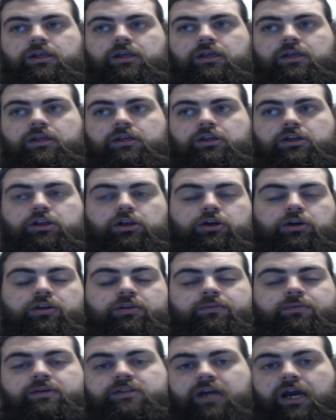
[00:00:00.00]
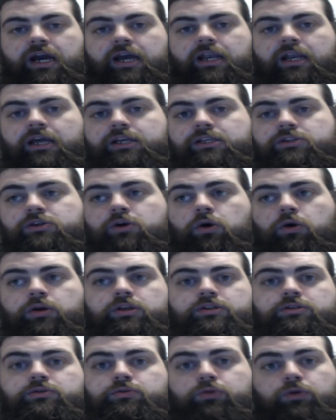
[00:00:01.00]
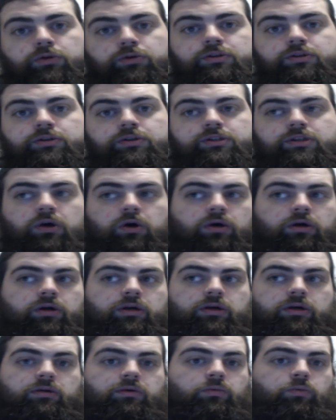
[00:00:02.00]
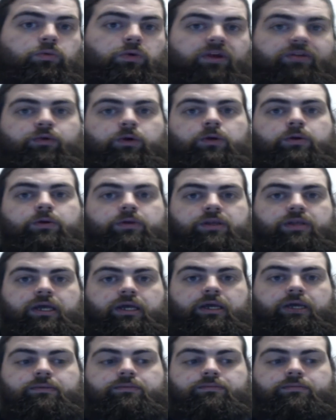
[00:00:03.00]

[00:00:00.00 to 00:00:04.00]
You can look at them as guidelines or as rules or whatever way you want to take it.